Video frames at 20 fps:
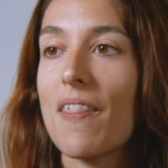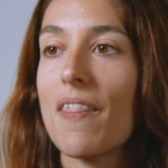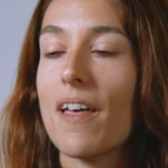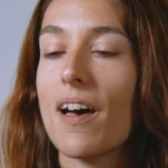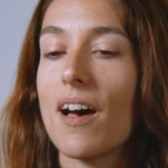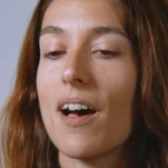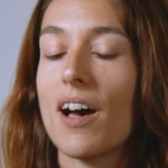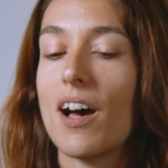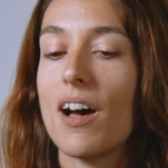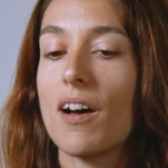
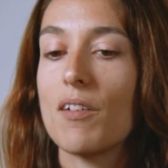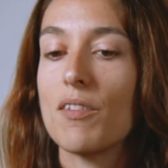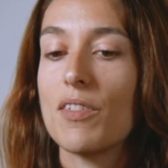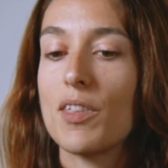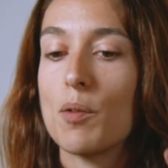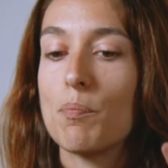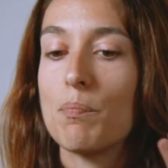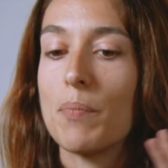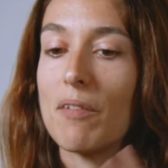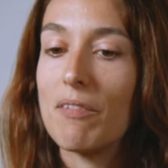
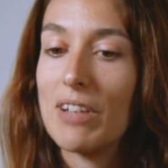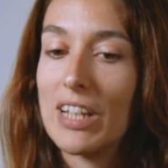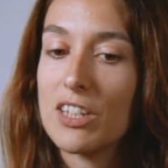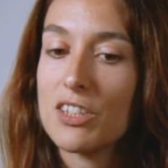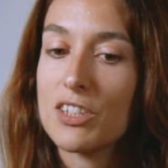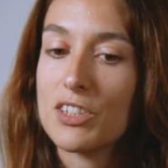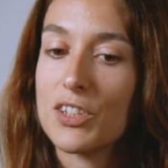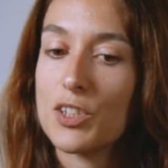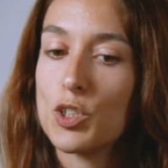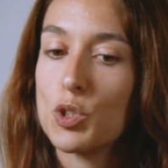The
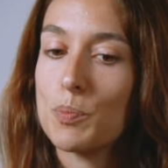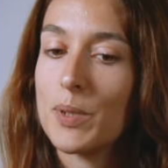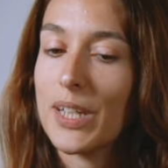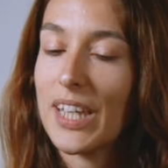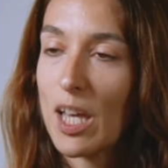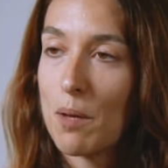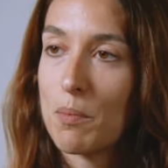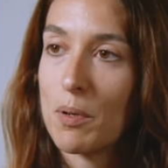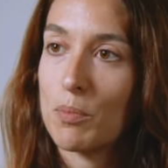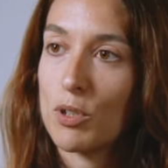pavilion is going to be
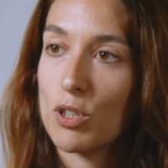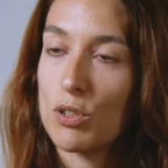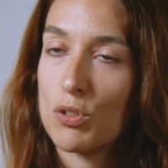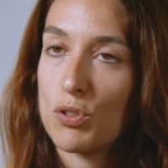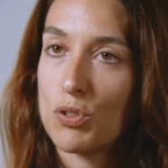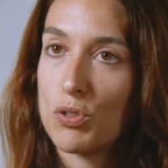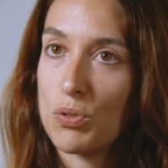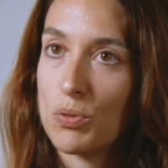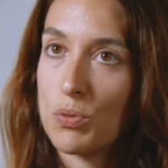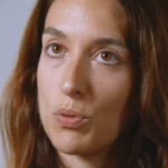capable
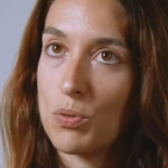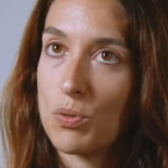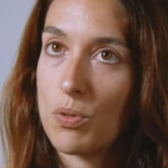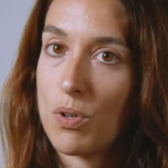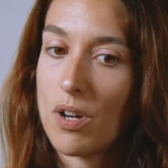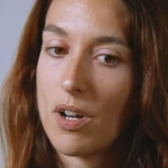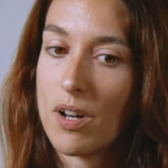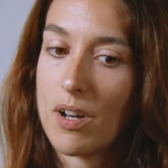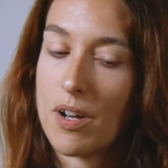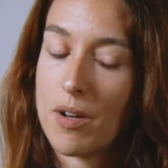
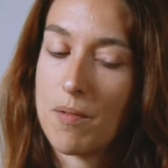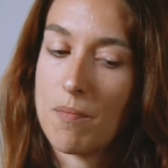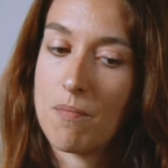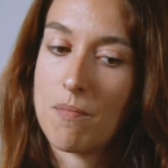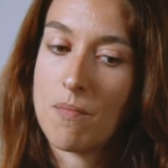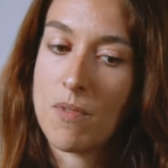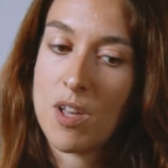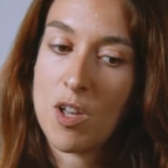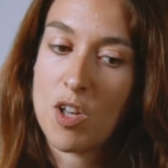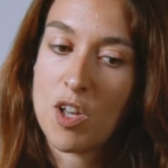to
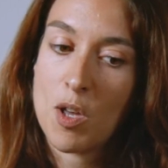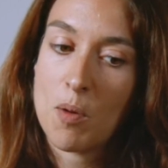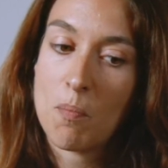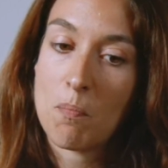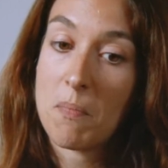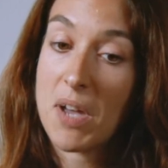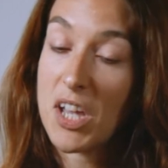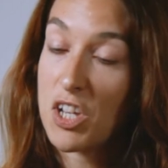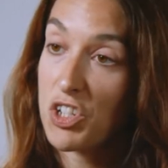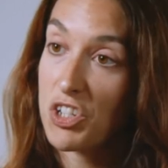
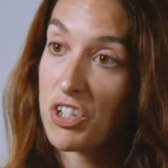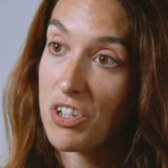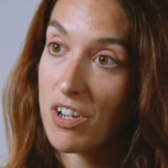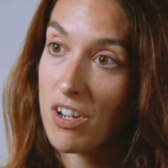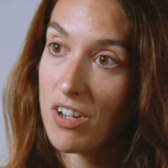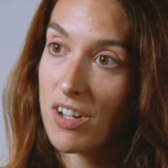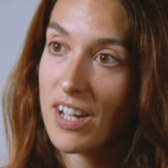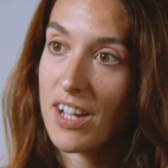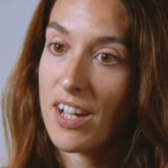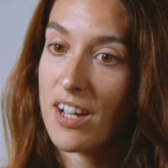
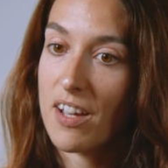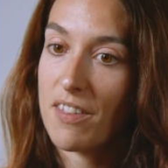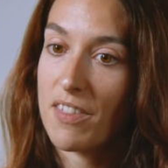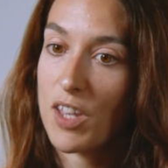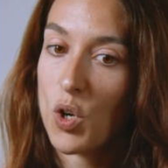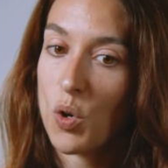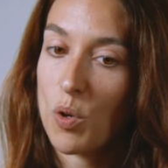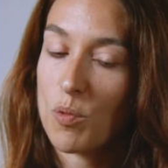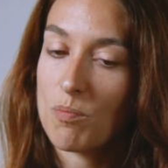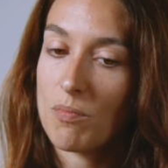measure
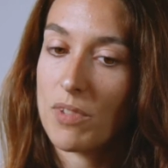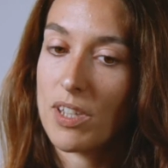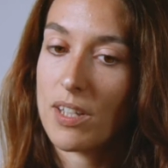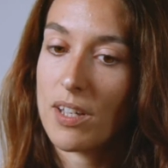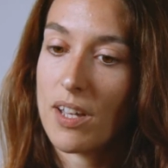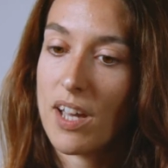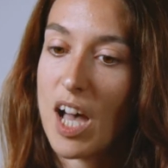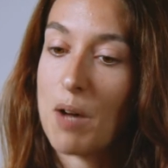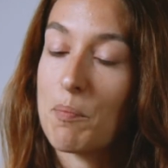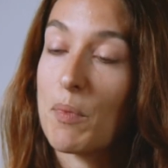
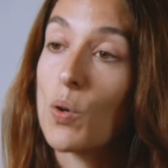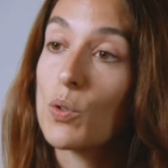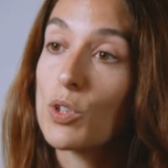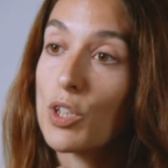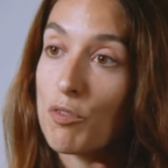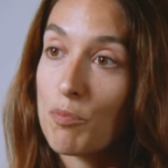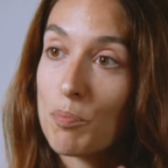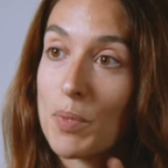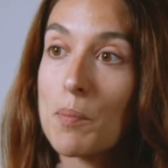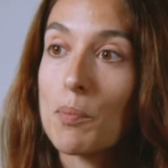the
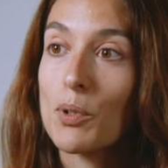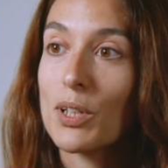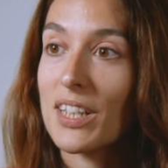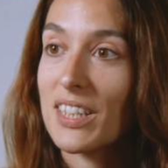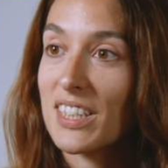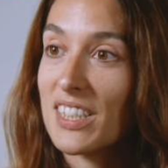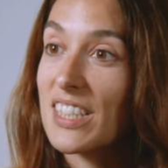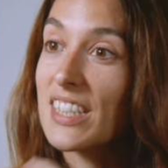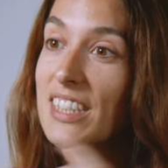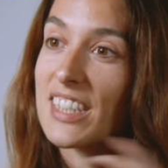amount of people
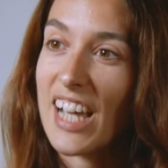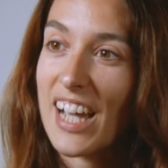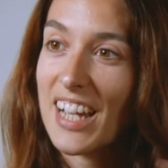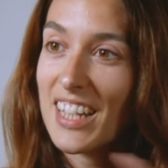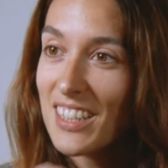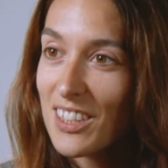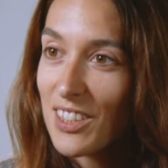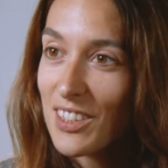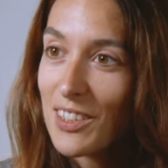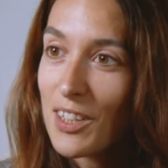that is
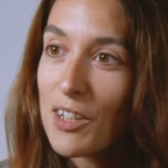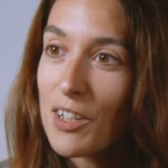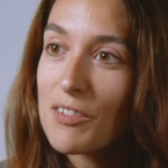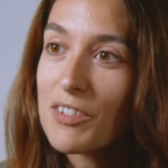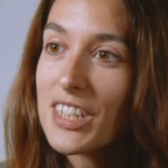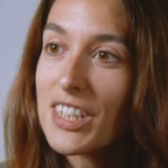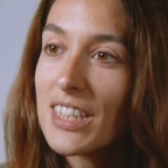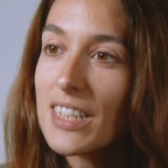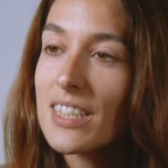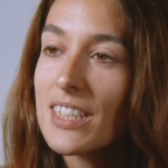inside
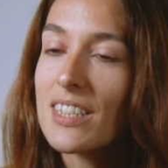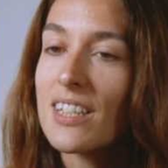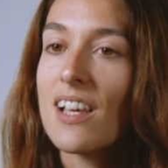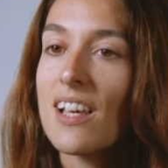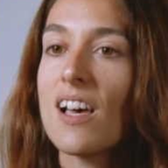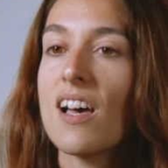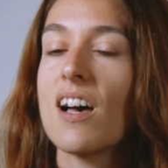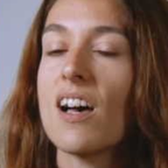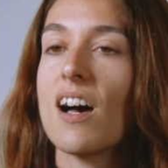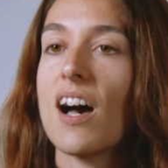of it,
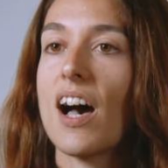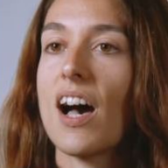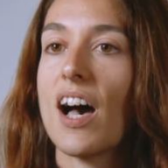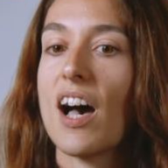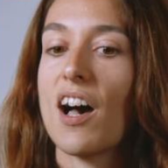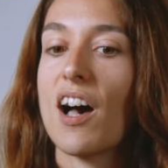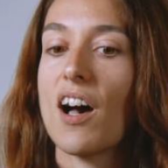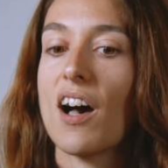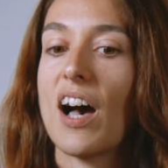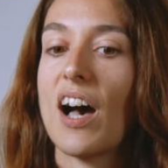
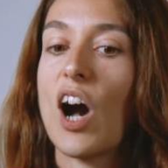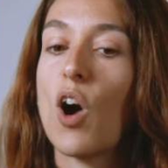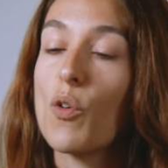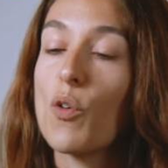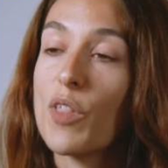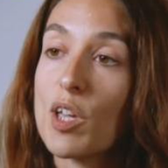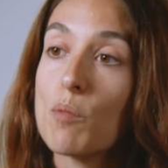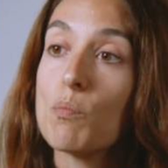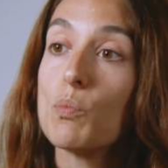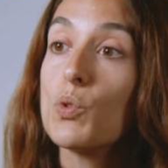
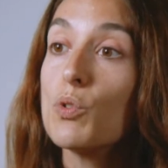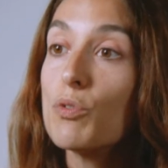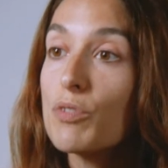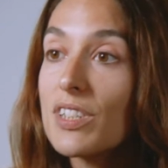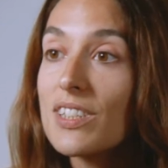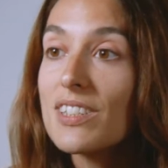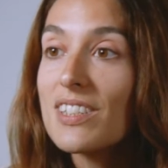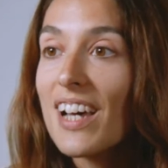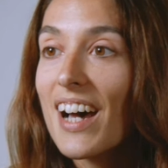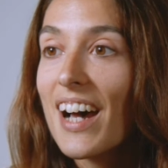how they move
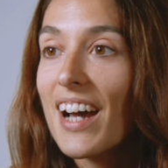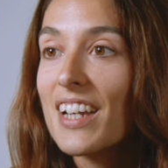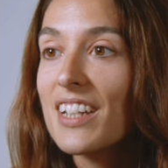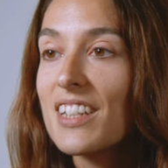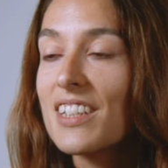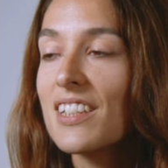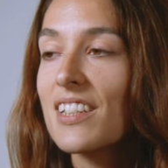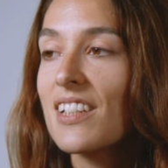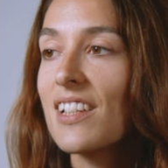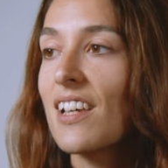
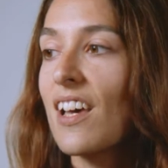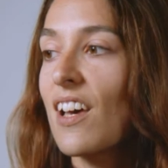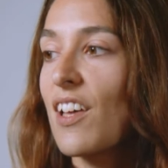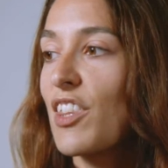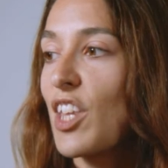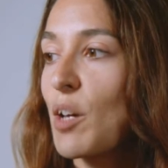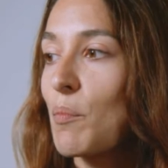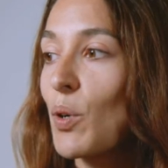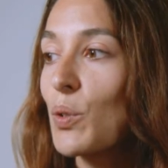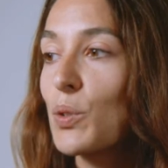inside,
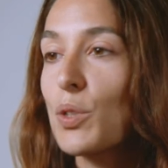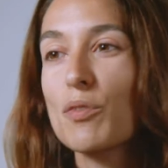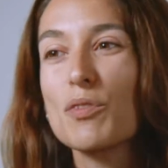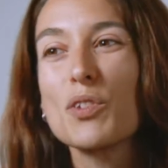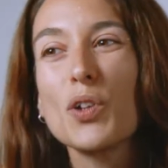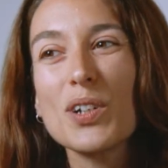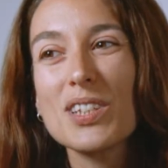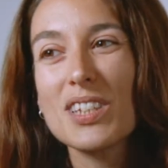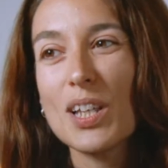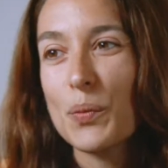the amount of
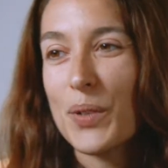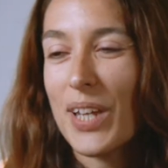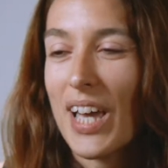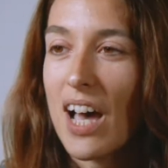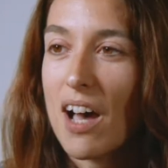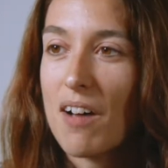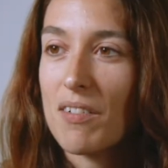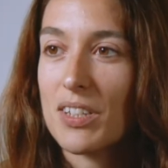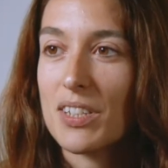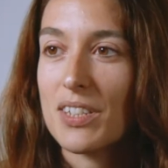noise that we
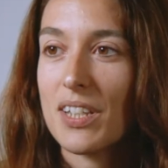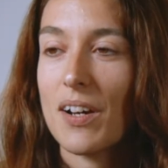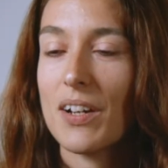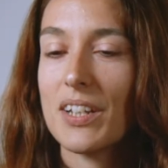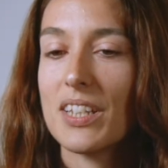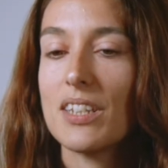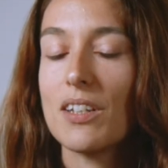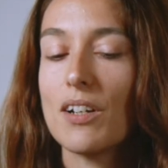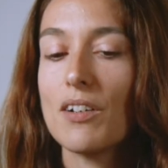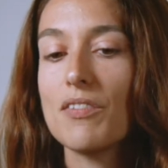have
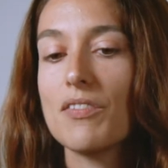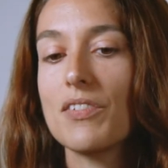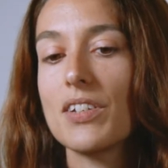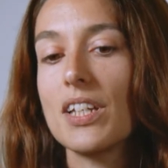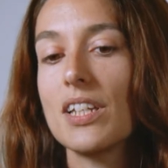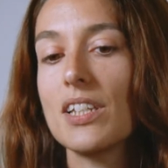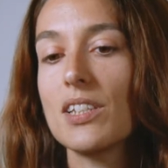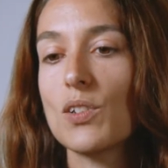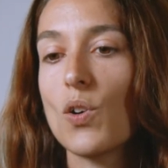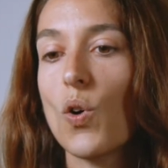outside the
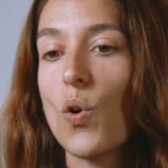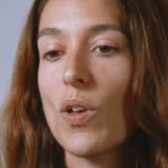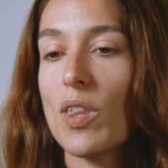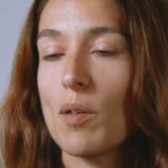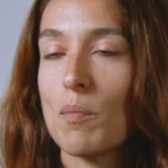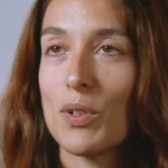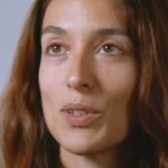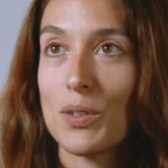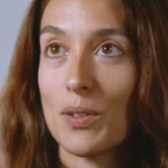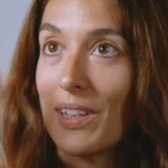office, or
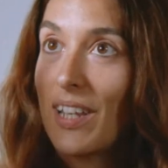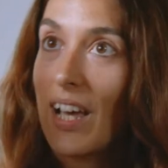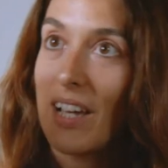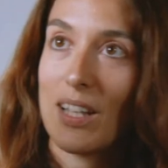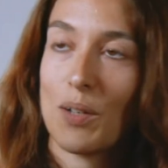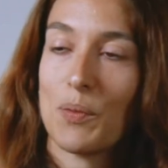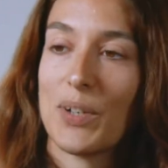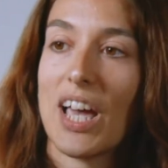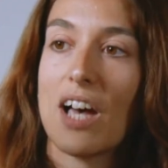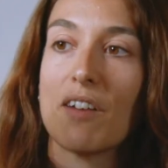the amount of light
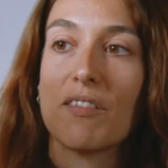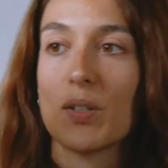that we have